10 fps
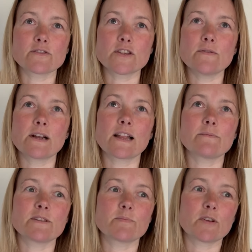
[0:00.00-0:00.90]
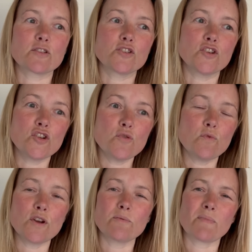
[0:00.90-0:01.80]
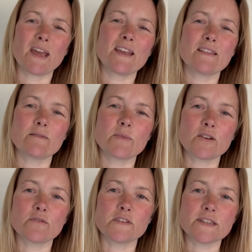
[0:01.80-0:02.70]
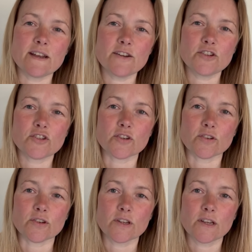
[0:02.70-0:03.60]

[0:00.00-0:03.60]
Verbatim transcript: to you and claim it's because you weren't paying them enough attention.